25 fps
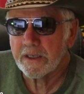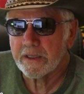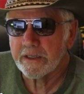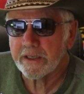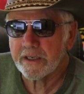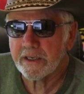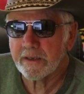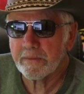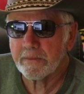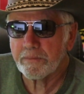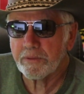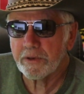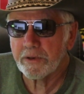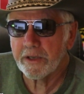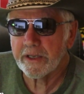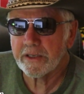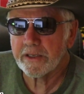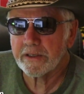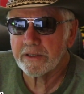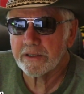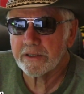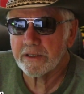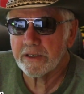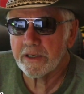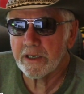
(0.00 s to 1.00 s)
The
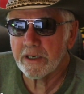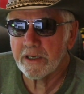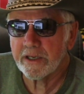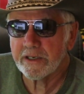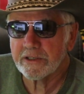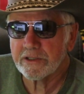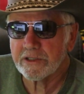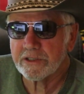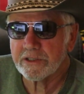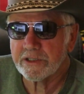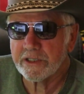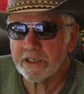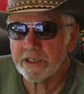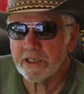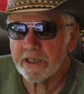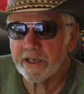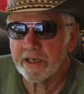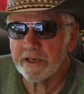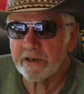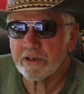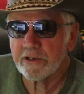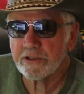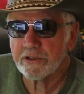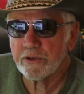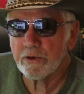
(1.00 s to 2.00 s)
complaint alleges he
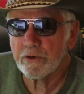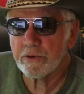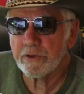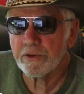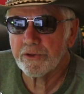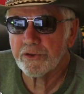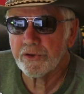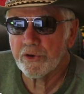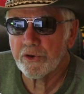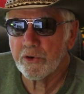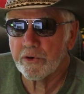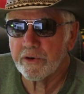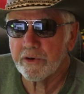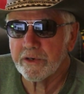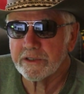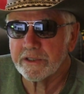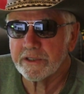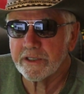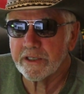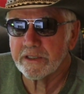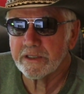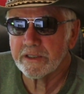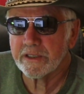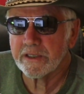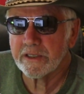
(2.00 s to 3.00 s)
later told authorities
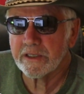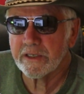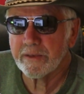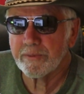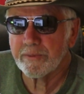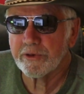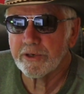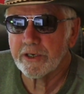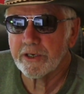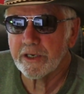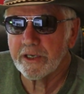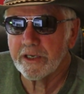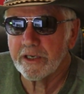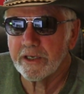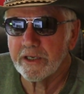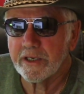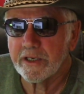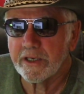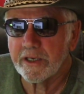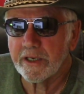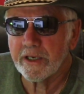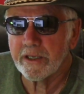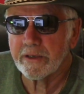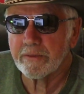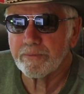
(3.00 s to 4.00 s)
he deliberately
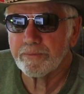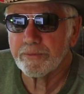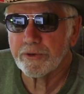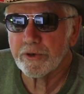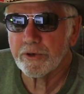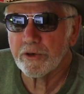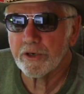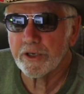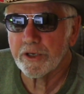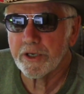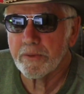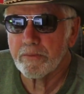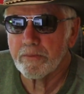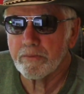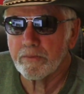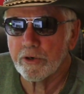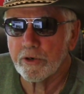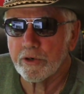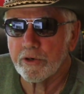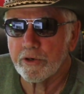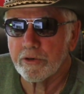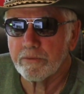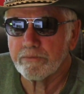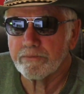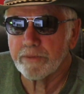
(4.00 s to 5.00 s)
and purely
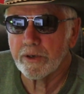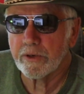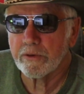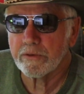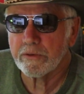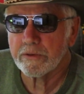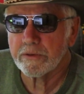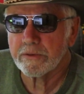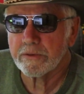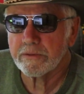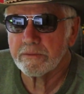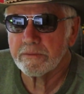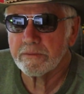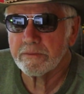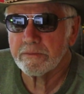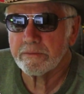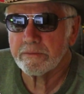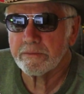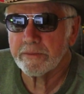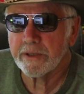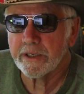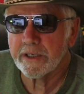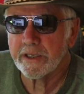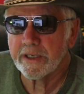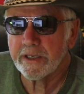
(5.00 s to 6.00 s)
murdered Beaudin,
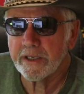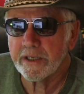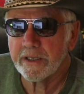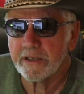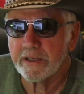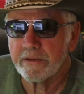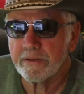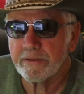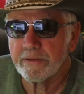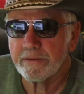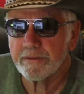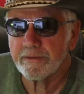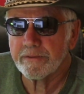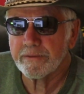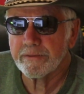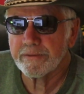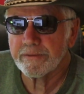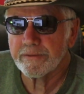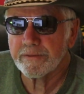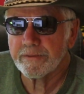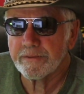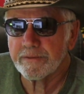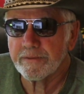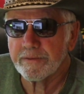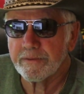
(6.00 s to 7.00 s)
but he
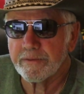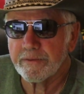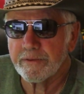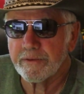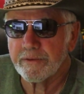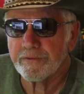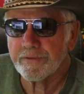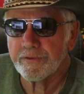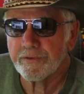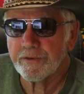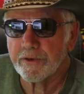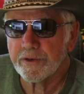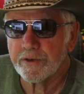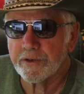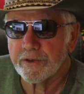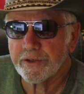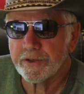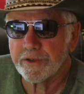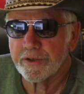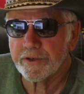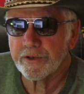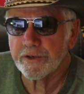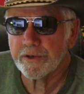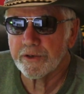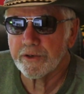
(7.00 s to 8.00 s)
referred
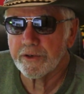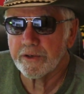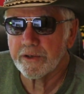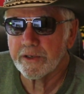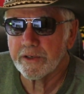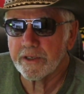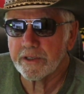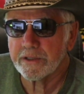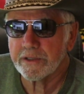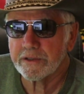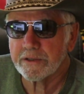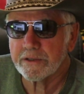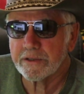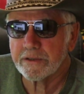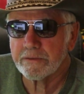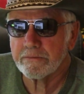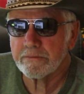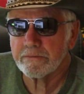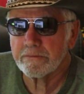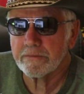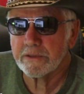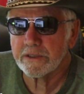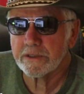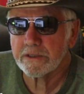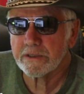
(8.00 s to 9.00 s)
to her as
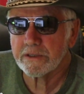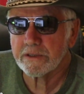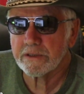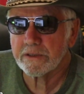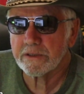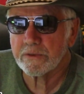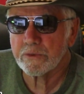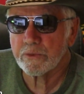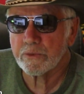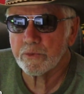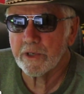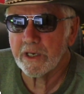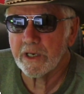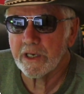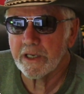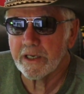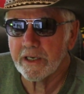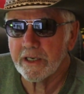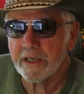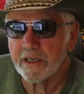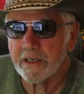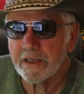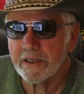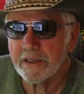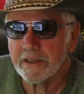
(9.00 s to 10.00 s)
Ms.
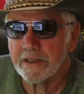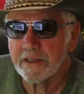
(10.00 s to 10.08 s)
Willa.